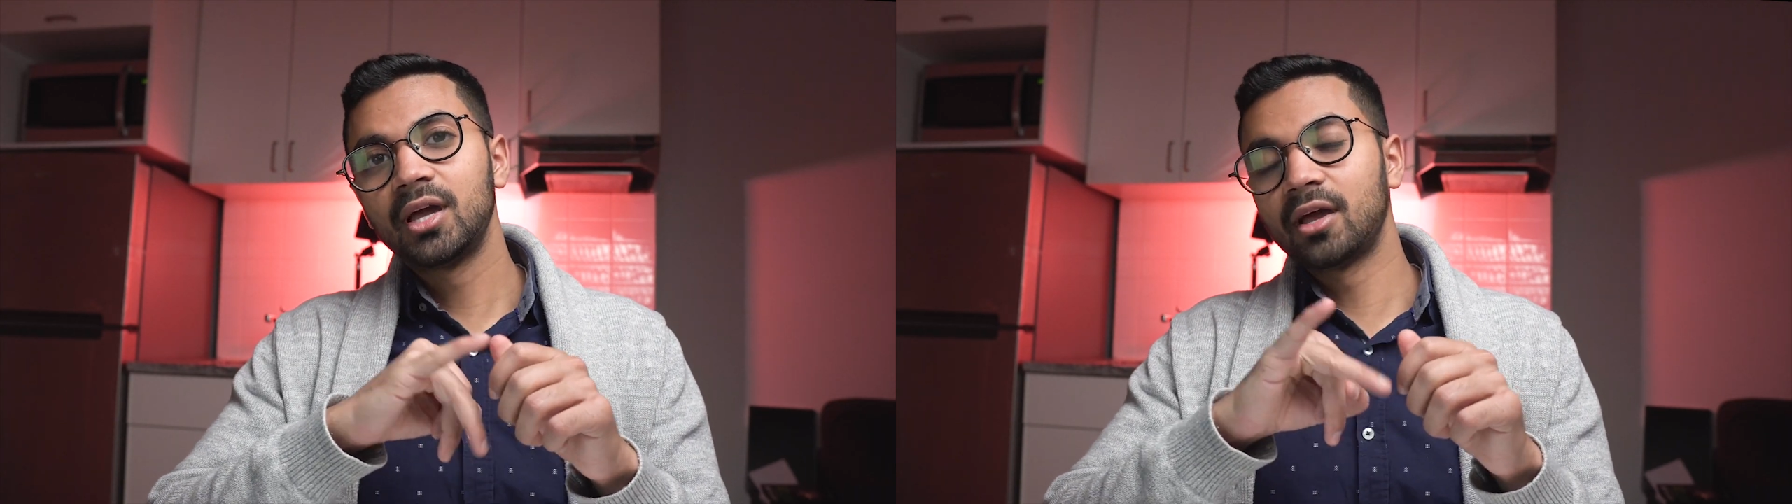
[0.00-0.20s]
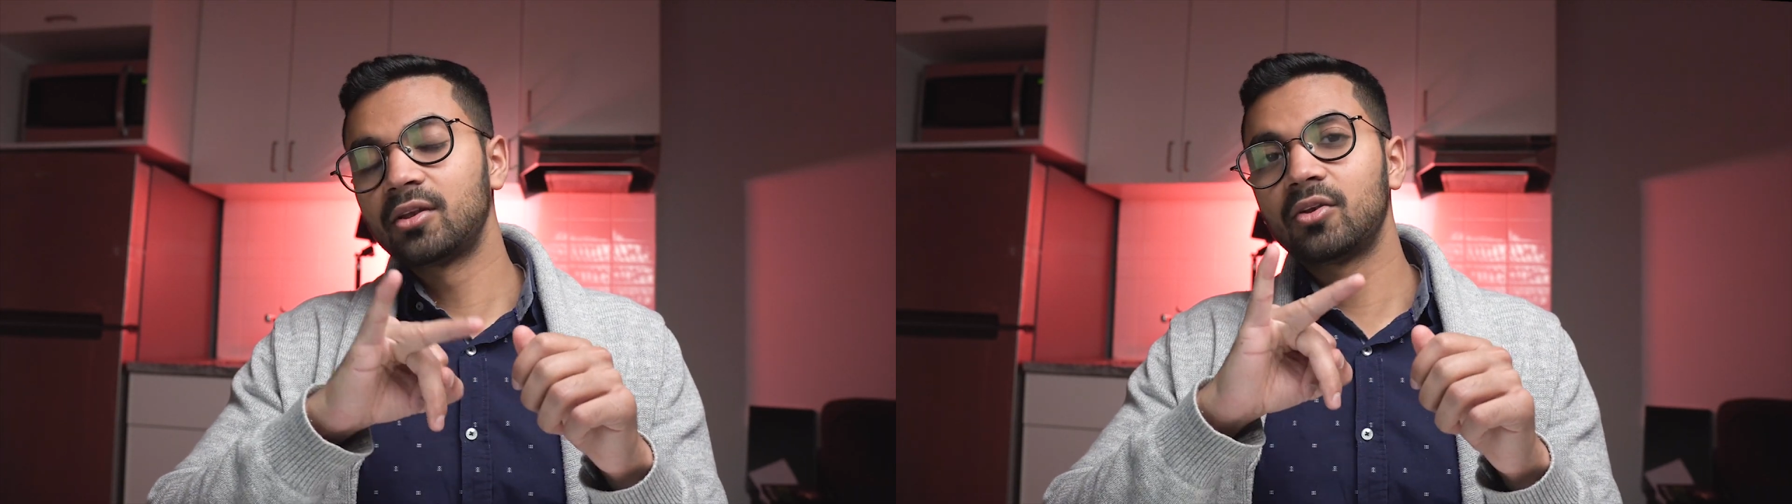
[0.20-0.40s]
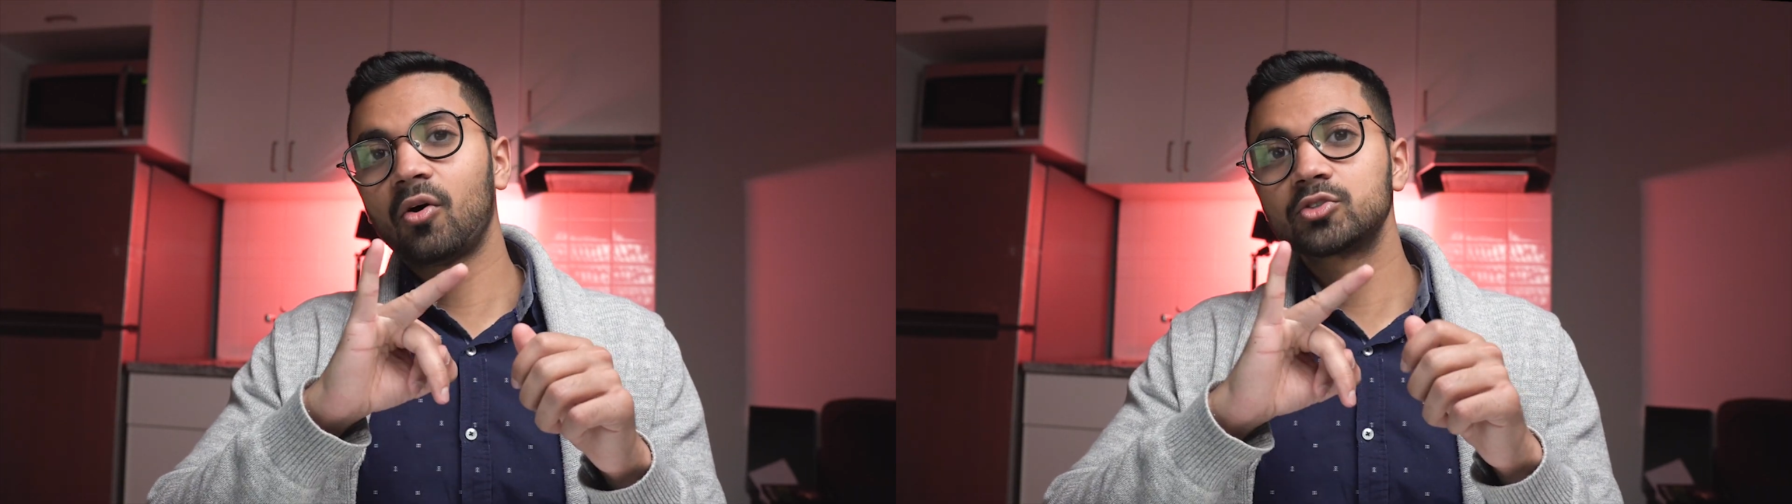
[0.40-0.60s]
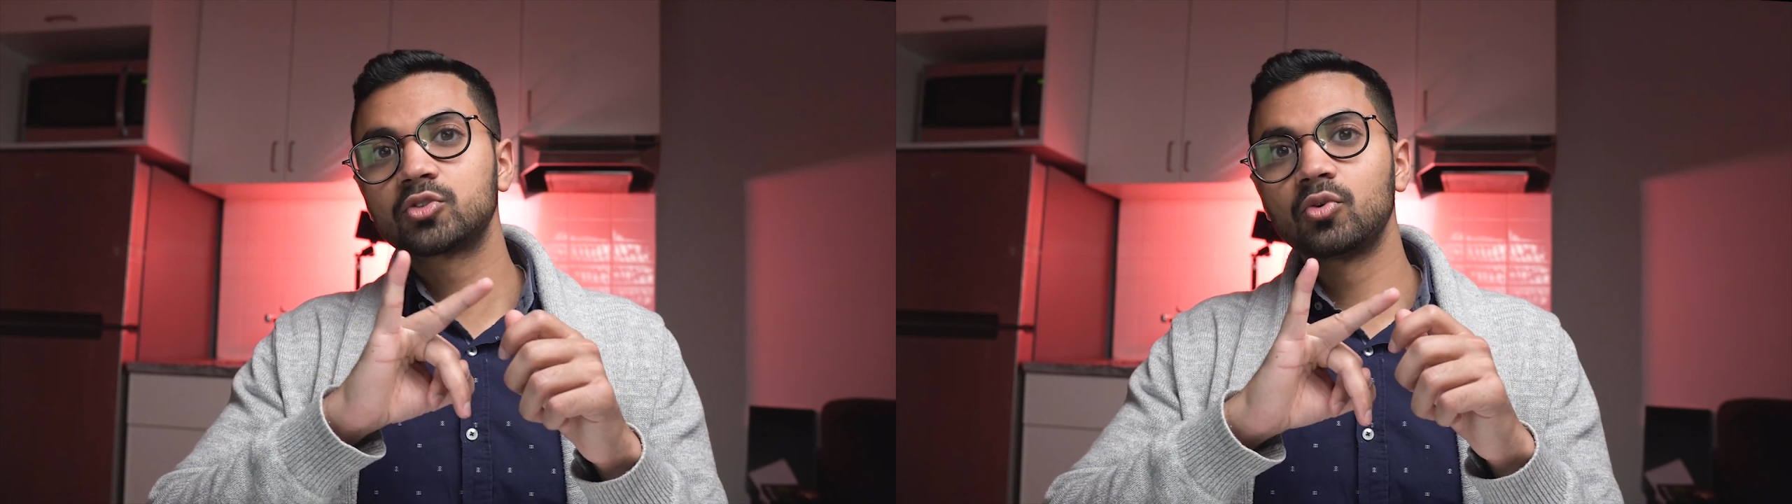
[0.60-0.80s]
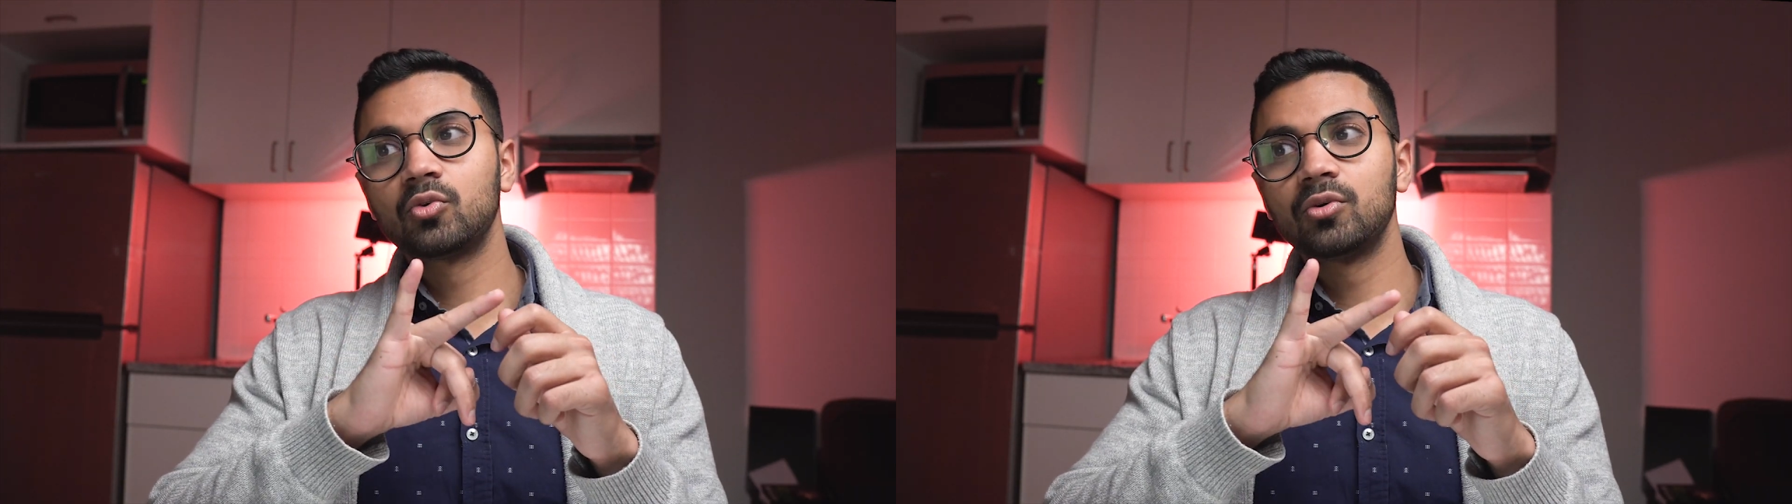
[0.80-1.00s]
and
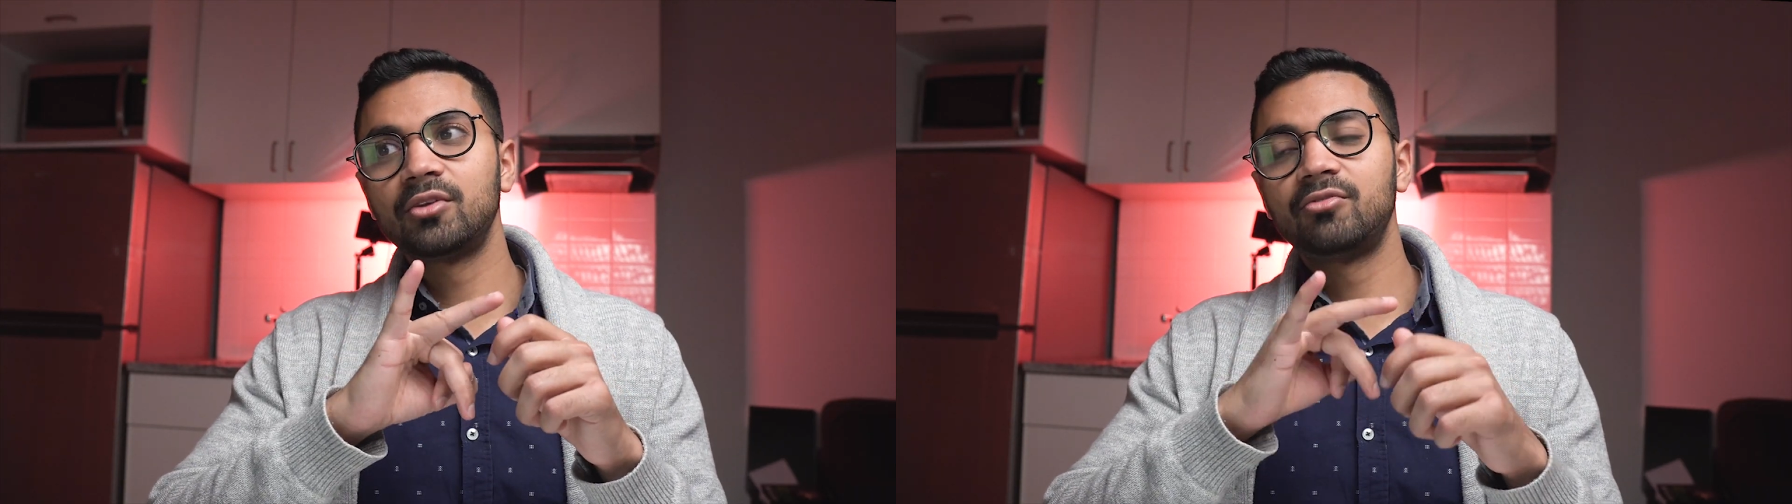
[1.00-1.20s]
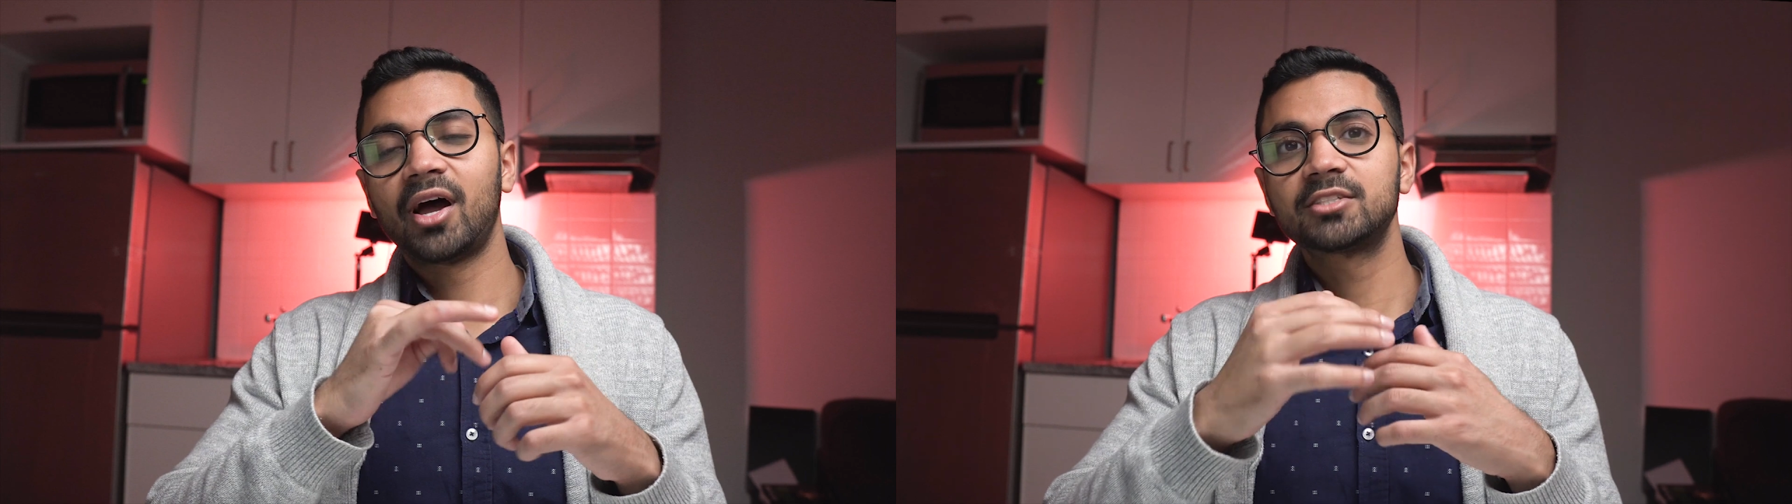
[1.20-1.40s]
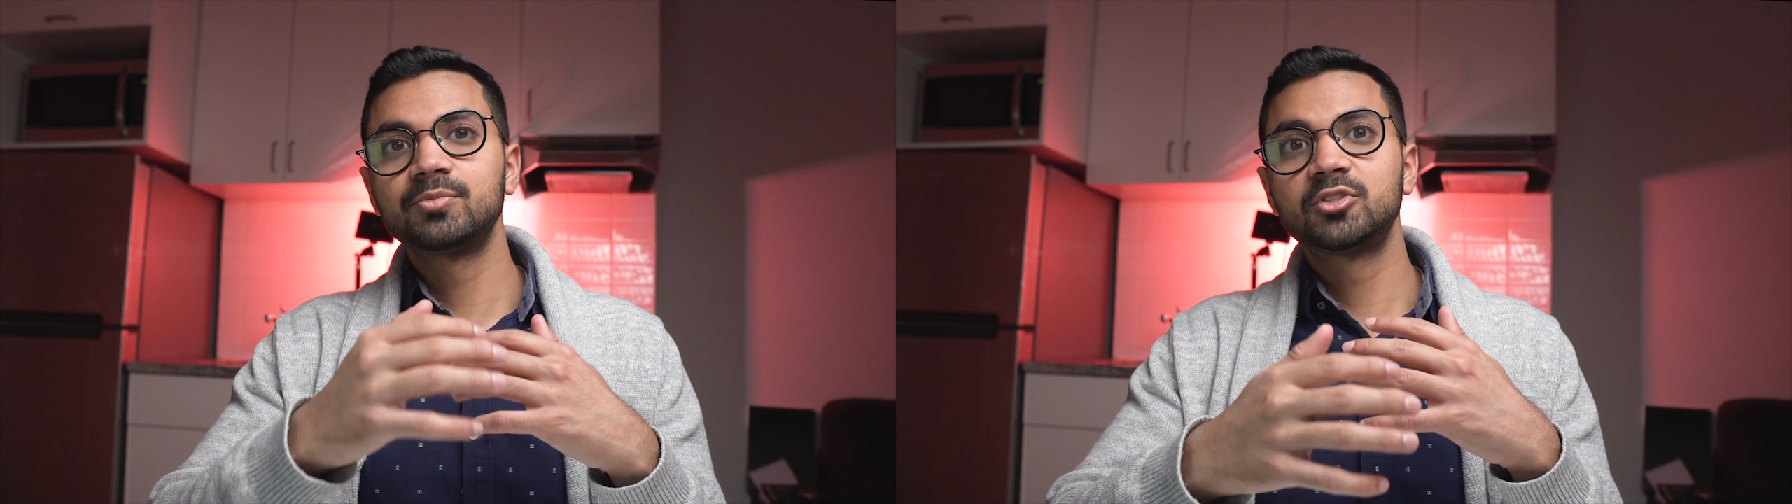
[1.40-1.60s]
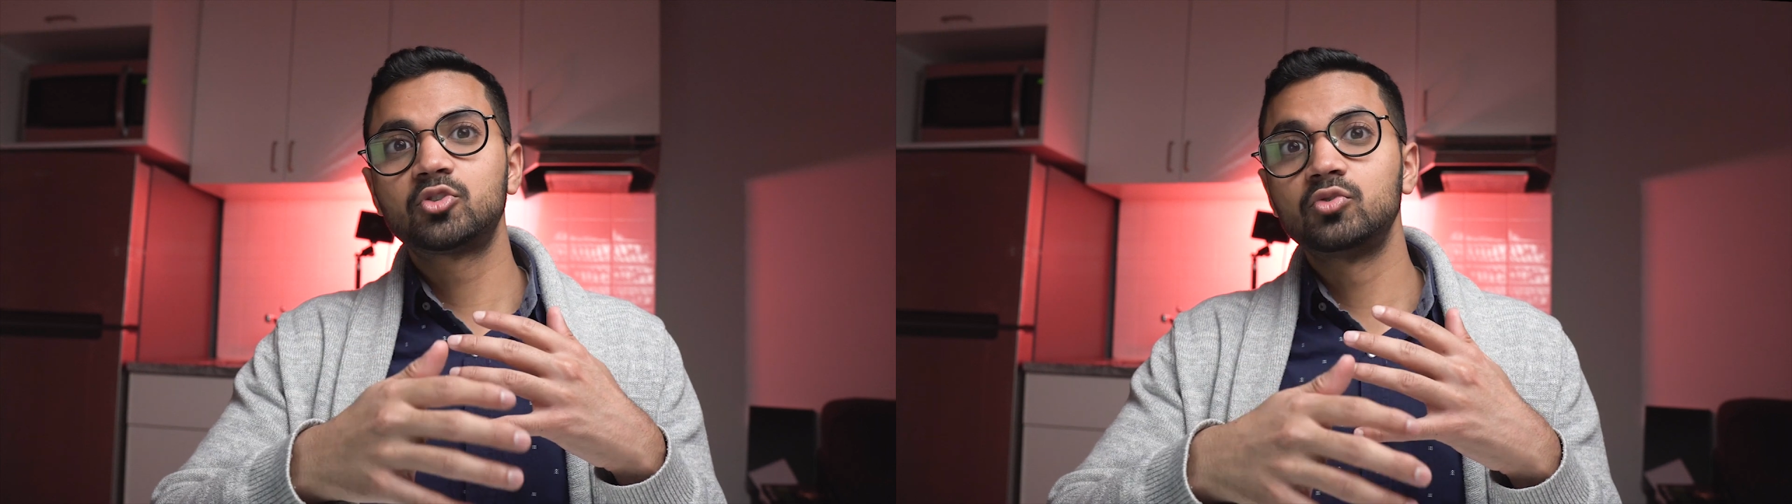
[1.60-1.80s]
also advancements